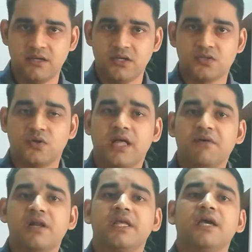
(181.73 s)
so they
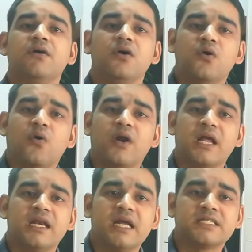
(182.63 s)
will give
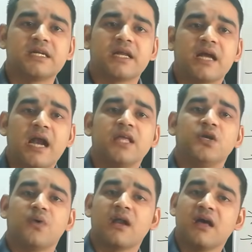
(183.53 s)
orientation regarding
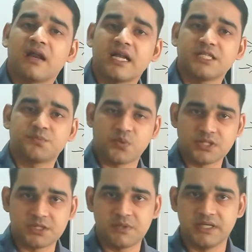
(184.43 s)
your
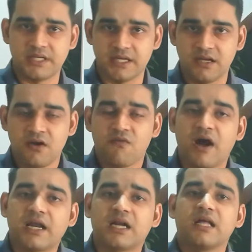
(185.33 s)
responsibility.
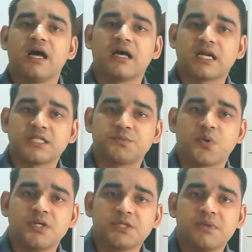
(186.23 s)
What are the
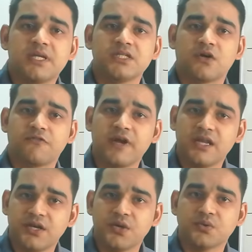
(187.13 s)
responsibilities of
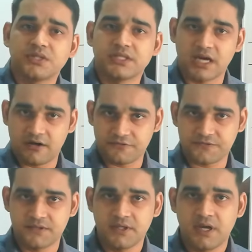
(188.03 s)
a new staff,
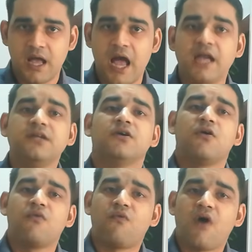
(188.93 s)
and
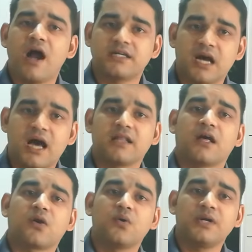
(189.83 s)
what are
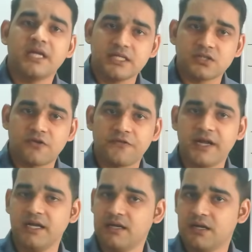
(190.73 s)
the routines of
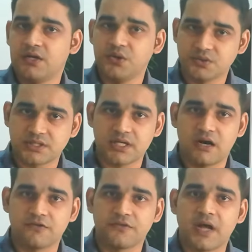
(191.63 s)
a new
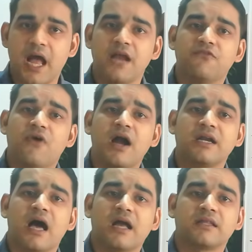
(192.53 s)
staff, and
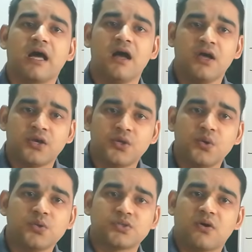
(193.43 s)
what are the
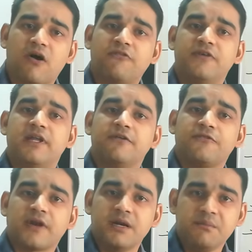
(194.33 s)
use of
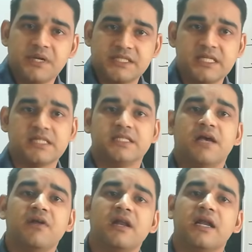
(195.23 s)
different machines.
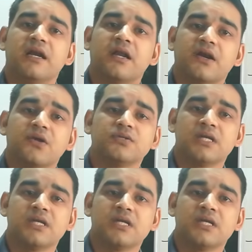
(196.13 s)
They will introduce